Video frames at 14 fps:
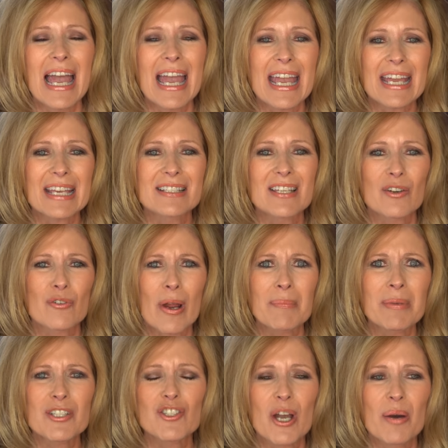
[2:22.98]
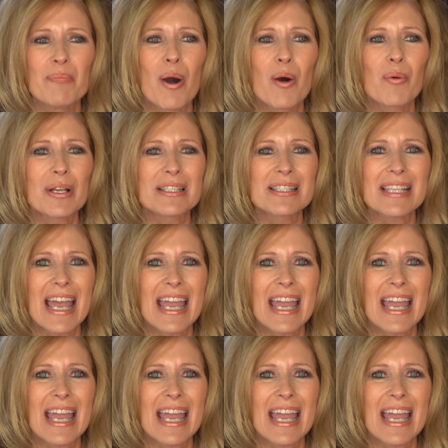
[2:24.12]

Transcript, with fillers: and great big jumbo ones,